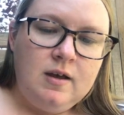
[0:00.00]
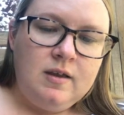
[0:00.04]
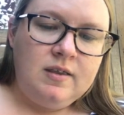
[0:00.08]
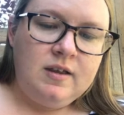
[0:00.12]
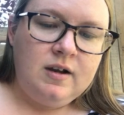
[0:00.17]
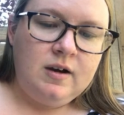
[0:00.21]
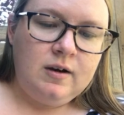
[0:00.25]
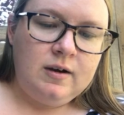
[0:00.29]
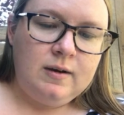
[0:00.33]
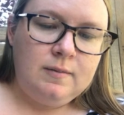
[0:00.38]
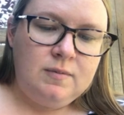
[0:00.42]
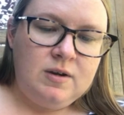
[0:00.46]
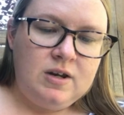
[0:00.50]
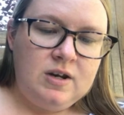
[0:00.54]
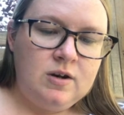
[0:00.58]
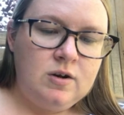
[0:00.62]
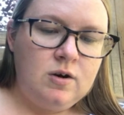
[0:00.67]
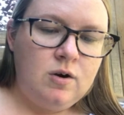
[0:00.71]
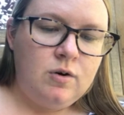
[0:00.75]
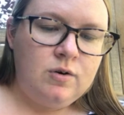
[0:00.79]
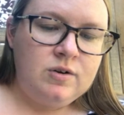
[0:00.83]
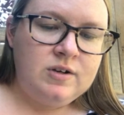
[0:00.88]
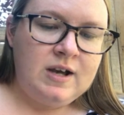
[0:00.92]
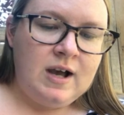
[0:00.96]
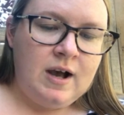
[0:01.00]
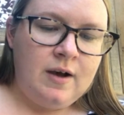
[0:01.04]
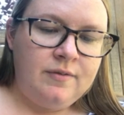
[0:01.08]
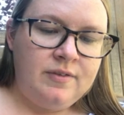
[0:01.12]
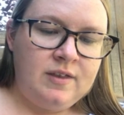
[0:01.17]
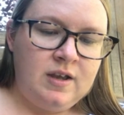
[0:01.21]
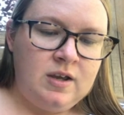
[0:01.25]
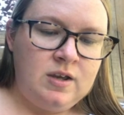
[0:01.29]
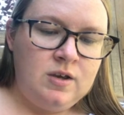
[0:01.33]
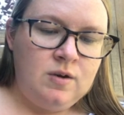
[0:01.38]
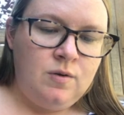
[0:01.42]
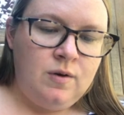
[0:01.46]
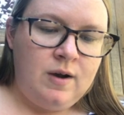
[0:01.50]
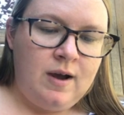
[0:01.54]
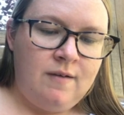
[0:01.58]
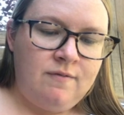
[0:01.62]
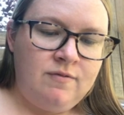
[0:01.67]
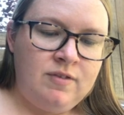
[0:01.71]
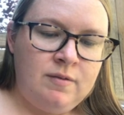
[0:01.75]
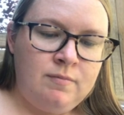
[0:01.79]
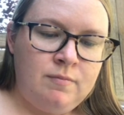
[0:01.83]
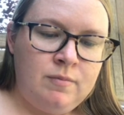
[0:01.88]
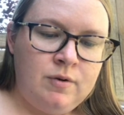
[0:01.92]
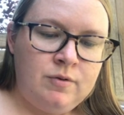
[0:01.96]
There can be no doubt that you
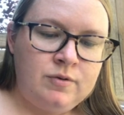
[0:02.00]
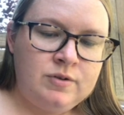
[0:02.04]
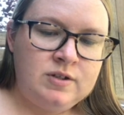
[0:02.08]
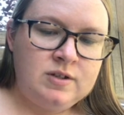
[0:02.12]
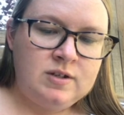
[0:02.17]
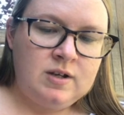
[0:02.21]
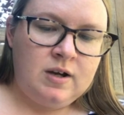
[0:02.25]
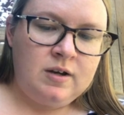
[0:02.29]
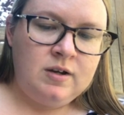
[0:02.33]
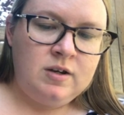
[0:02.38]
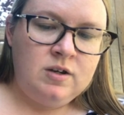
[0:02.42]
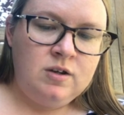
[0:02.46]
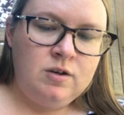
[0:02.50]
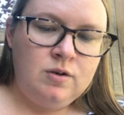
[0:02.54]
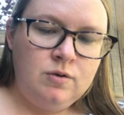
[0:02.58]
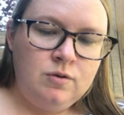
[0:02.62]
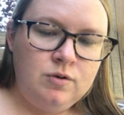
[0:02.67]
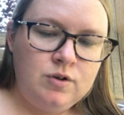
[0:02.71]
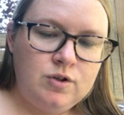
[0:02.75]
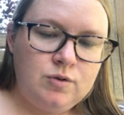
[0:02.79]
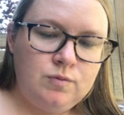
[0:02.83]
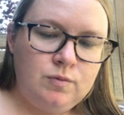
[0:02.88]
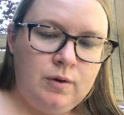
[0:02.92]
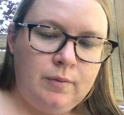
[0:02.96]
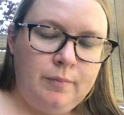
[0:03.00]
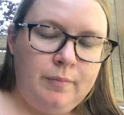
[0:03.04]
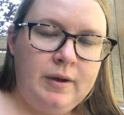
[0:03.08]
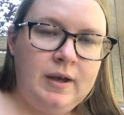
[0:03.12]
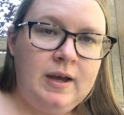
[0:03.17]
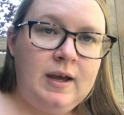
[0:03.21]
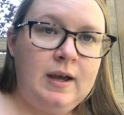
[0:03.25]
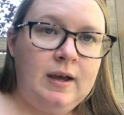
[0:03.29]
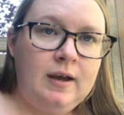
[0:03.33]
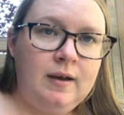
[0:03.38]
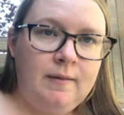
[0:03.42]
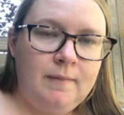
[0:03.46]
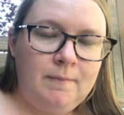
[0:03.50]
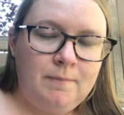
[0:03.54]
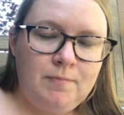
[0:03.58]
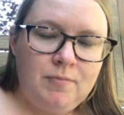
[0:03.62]
have the most unusual pig.